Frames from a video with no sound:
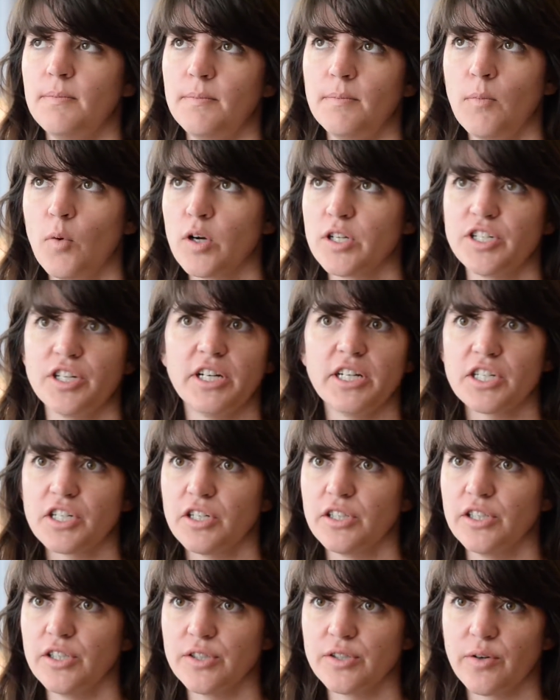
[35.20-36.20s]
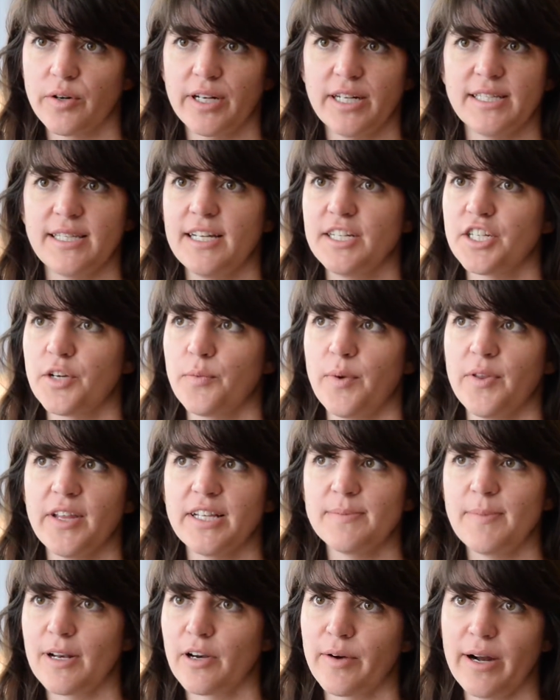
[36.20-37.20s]
more traditional news organization, one
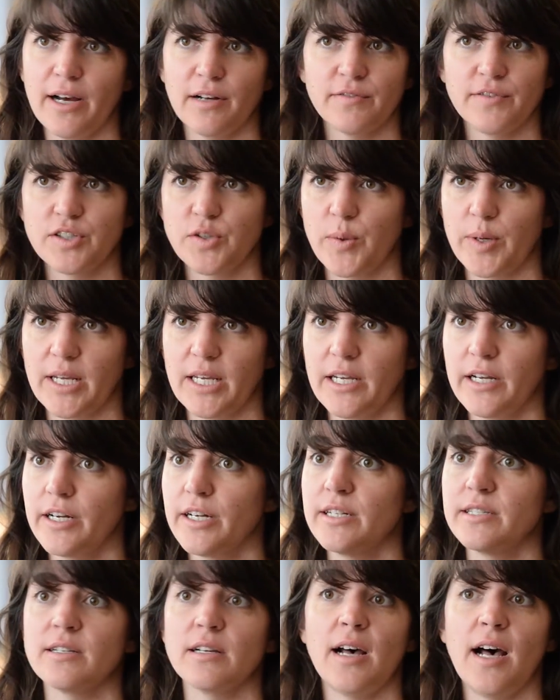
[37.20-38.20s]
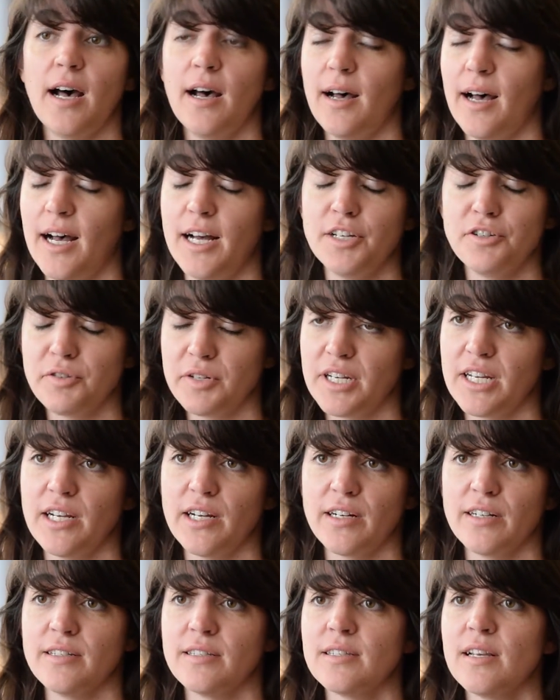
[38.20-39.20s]
that's been around for 20 years, 100
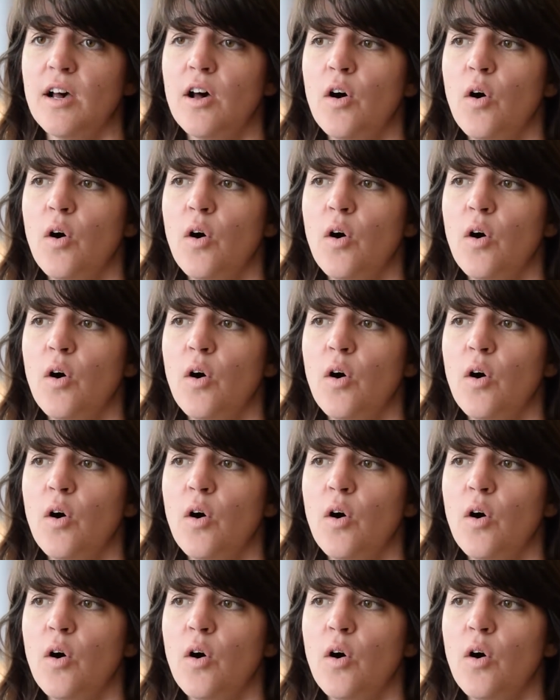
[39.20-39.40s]
years,